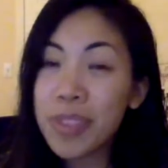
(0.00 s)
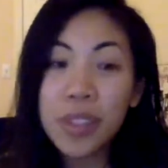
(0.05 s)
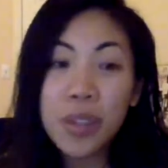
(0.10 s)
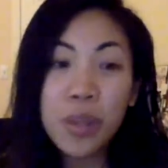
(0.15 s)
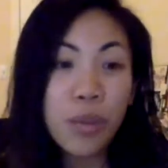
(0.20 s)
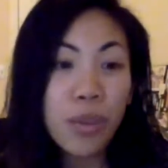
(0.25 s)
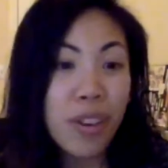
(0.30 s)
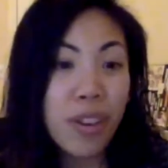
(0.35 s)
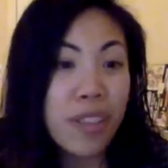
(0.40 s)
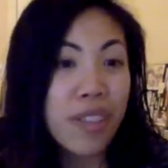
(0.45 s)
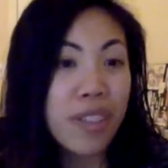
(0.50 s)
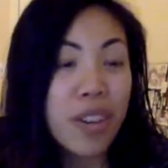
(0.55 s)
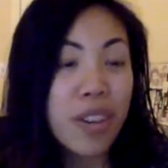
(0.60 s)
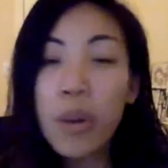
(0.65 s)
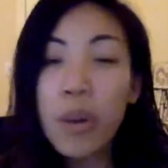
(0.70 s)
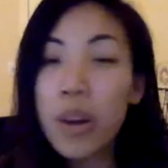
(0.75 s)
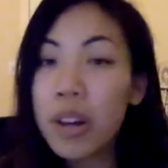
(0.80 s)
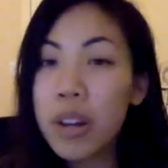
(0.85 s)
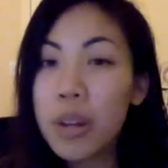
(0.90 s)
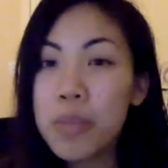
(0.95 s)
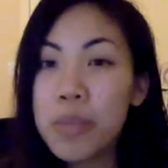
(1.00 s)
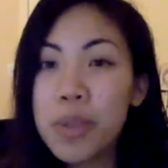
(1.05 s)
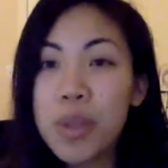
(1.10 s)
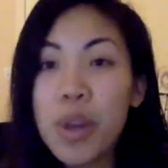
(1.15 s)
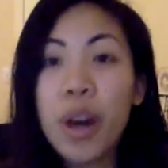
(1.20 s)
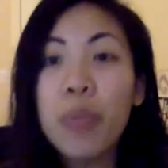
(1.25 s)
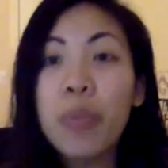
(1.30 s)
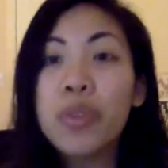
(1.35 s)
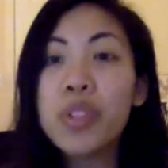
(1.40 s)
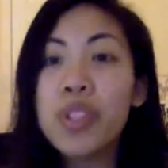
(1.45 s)
You are very, very welcome. So
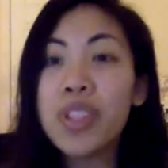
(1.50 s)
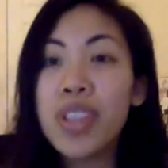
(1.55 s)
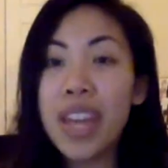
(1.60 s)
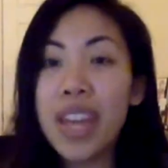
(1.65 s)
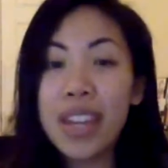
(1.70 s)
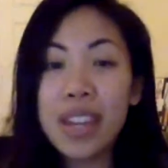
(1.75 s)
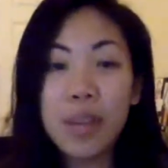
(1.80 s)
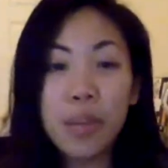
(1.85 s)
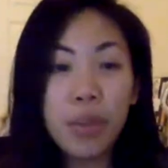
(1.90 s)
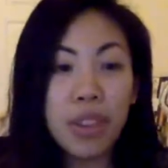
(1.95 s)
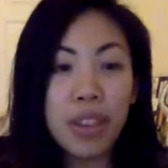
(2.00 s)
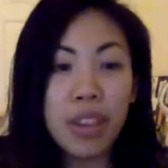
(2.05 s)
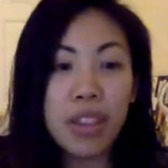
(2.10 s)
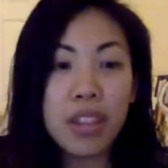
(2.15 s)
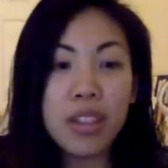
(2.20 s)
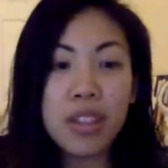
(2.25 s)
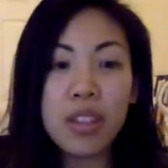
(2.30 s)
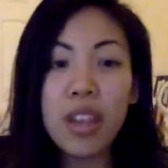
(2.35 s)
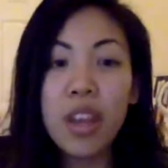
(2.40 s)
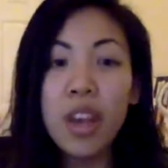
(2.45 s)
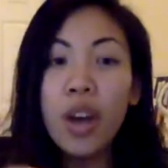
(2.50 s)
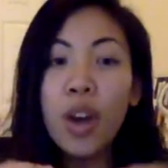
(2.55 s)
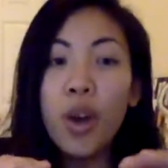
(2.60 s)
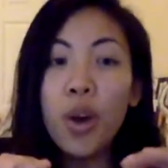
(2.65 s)
I will just end it with this.